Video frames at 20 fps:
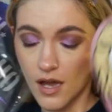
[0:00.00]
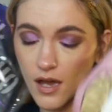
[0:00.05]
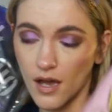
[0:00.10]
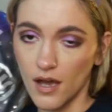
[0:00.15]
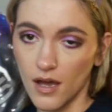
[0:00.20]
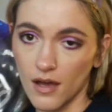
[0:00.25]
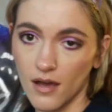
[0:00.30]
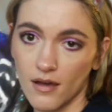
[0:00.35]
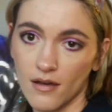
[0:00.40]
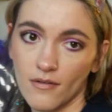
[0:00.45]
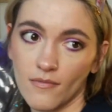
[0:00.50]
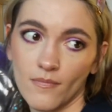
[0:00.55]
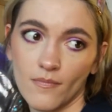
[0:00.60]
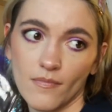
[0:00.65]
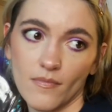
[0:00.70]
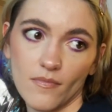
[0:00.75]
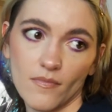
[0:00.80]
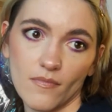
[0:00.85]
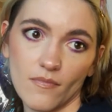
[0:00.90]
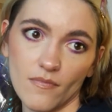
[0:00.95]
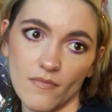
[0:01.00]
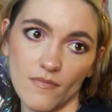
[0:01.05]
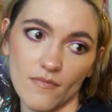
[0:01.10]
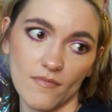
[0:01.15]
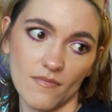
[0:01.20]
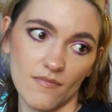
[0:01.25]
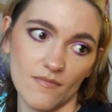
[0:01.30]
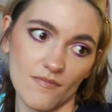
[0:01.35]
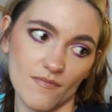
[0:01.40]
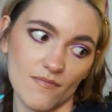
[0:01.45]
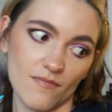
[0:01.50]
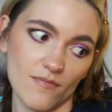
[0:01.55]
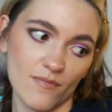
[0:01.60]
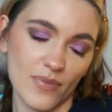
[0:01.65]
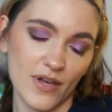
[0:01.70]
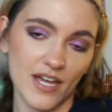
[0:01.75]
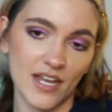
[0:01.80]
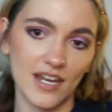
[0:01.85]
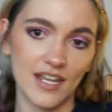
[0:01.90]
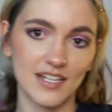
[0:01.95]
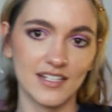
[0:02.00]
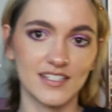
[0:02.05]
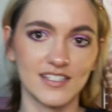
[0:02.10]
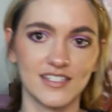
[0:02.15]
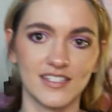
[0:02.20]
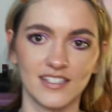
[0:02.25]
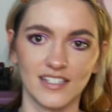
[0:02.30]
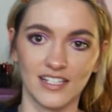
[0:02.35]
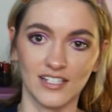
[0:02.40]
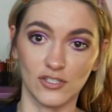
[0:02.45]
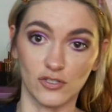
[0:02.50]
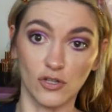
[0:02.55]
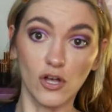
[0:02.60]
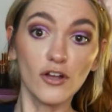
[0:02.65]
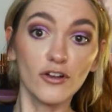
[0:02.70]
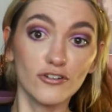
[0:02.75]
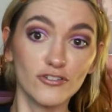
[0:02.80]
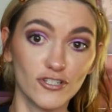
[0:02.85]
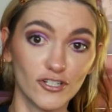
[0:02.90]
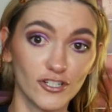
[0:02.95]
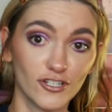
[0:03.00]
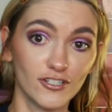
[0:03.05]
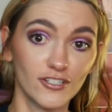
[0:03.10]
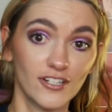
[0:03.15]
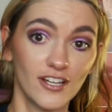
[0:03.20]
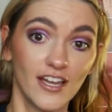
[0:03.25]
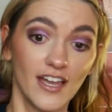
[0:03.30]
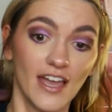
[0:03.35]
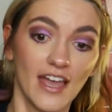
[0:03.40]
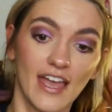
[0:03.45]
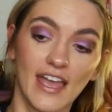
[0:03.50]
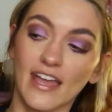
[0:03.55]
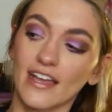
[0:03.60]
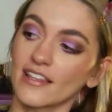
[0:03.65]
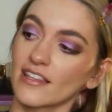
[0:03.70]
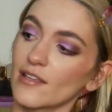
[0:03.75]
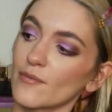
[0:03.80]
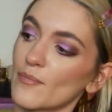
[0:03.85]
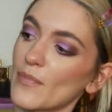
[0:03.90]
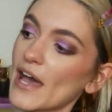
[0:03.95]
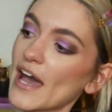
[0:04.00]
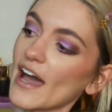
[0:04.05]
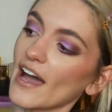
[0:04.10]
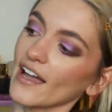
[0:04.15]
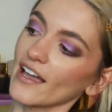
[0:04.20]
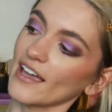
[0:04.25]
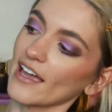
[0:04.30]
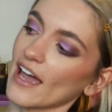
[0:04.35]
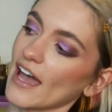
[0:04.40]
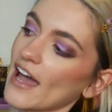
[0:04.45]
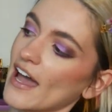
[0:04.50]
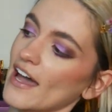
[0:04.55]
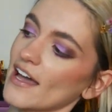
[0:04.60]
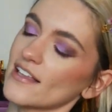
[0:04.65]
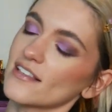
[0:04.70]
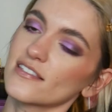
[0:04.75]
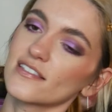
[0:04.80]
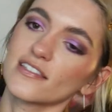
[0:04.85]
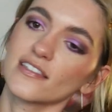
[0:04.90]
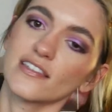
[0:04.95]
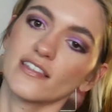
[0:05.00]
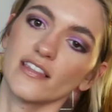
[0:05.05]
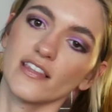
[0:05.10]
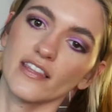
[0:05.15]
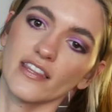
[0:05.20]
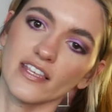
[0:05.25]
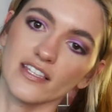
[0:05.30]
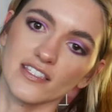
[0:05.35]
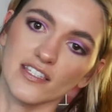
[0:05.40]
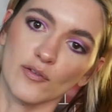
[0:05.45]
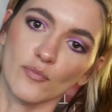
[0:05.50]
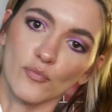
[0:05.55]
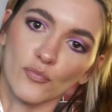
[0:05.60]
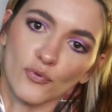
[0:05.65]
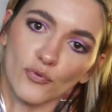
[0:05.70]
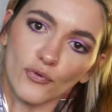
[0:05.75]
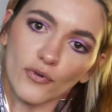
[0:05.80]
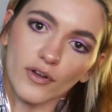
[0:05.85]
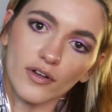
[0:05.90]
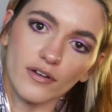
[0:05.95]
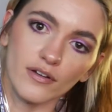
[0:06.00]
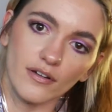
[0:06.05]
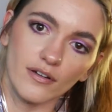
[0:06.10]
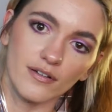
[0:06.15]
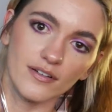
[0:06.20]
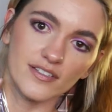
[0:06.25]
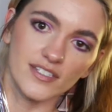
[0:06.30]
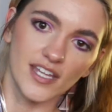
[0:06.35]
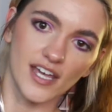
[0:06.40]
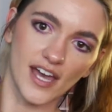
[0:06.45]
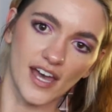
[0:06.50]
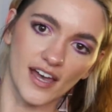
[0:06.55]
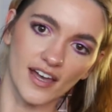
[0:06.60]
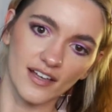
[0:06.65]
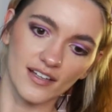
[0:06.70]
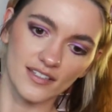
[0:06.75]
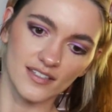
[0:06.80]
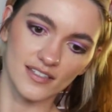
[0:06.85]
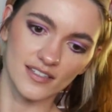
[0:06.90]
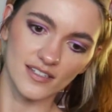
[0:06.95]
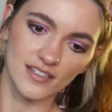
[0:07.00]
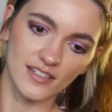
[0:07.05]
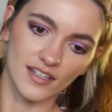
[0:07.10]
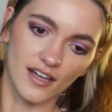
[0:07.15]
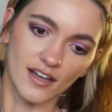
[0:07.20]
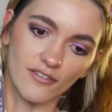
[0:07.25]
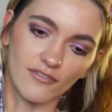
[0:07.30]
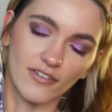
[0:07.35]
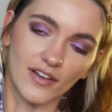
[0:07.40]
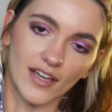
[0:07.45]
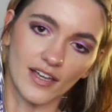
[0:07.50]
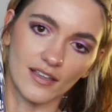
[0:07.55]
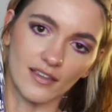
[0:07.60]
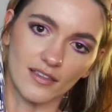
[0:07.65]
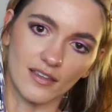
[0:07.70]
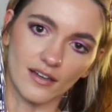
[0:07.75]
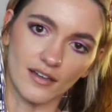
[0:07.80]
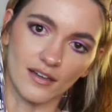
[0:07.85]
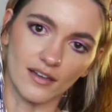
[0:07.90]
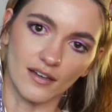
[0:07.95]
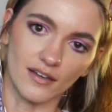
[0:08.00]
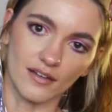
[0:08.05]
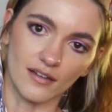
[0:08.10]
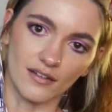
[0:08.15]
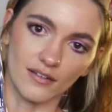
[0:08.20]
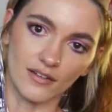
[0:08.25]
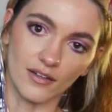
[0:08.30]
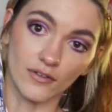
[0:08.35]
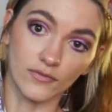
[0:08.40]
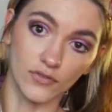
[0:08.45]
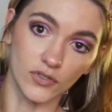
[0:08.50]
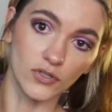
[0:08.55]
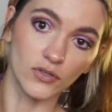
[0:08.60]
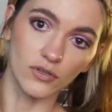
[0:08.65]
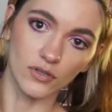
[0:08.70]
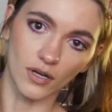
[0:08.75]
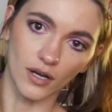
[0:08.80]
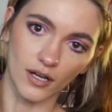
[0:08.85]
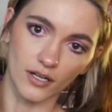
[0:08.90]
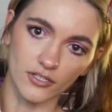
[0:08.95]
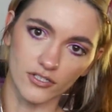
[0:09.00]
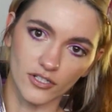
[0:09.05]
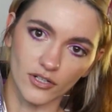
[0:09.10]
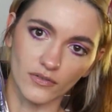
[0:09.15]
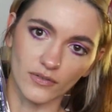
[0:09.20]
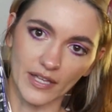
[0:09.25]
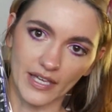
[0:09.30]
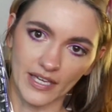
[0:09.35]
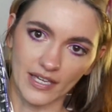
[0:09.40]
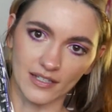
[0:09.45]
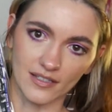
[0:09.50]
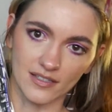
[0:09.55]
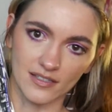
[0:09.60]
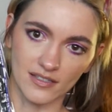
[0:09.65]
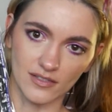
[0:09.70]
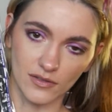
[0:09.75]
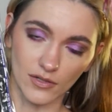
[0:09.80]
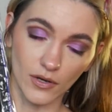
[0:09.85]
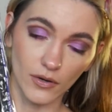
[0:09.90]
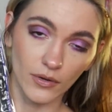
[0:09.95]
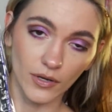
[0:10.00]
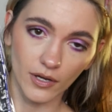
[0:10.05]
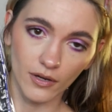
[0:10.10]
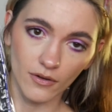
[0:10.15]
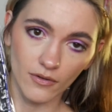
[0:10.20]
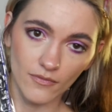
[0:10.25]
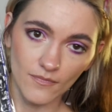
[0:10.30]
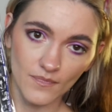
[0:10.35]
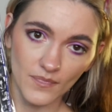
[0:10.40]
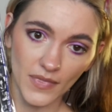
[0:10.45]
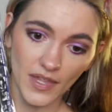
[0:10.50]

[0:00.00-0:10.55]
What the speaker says: But it's larger, and the back has this embroidered text of like the of Yu Yu Hakusho, like its logo,